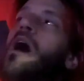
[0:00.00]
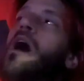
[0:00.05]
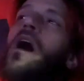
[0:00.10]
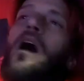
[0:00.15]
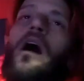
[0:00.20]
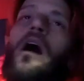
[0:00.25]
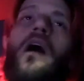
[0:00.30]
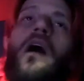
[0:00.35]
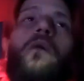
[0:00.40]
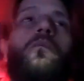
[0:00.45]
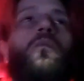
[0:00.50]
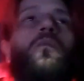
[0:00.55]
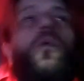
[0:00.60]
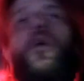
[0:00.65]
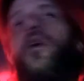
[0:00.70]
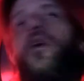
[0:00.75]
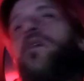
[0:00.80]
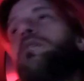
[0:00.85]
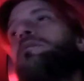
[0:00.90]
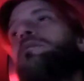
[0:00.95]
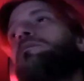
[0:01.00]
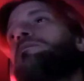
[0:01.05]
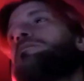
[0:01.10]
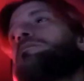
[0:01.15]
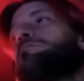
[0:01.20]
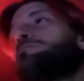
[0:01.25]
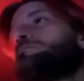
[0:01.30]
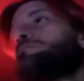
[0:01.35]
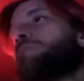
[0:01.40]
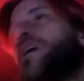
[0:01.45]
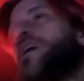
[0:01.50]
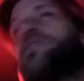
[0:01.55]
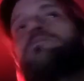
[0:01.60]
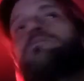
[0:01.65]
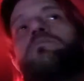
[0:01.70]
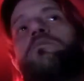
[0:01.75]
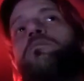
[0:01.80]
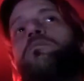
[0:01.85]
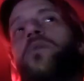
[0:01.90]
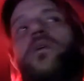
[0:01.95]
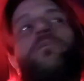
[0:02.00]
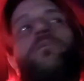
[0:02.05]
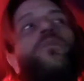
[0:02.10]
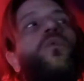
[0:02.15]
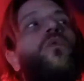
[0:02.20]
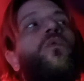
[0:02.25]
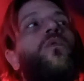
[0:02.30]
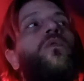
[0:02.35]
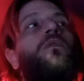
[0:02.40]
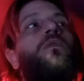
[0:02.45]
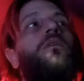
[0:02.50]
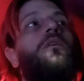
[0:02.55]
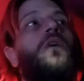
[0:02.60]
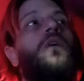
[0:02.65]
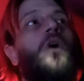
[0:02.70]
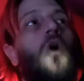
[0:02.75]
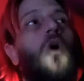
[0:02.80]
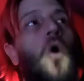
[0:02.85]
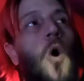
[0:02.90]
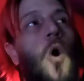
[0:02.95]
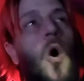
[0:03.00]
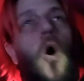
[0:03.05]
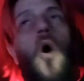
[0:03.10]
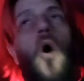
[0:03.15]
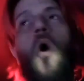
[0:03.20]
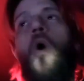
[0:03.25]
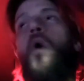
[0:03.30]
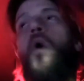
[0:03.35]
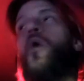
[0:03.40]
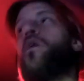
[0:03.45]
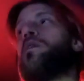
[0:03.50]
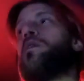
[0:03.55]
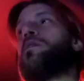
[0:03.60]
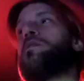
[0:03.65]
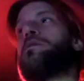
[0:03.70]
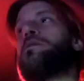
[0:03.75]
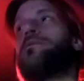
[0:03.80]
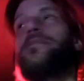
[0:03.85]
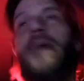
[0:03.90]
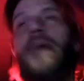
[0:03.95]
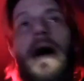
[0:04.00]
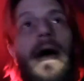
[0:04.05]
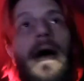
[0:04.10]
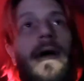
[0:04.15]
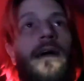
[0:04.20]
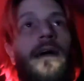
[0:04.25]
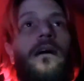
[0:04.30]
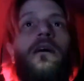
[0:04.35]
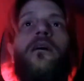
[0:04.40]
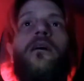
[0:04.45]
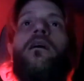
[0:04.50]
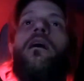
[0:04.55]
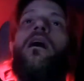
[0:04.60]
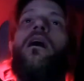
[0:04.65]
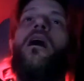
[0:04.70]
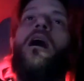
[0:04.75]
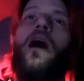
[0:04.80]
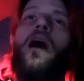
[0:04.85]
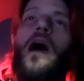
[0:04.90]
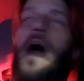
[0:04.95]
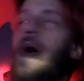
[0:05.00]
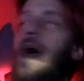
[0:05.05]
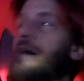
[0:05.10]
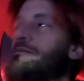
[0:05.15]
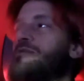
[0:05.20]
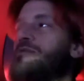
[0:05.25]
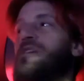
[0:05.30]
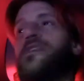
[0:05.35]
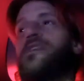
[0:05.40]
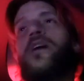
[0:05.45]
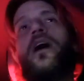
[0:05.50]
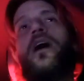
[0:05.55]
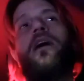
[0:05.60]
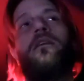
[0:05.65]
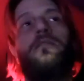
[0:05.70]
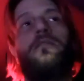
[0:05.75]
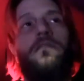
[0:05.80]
I would mess with people all day, every day.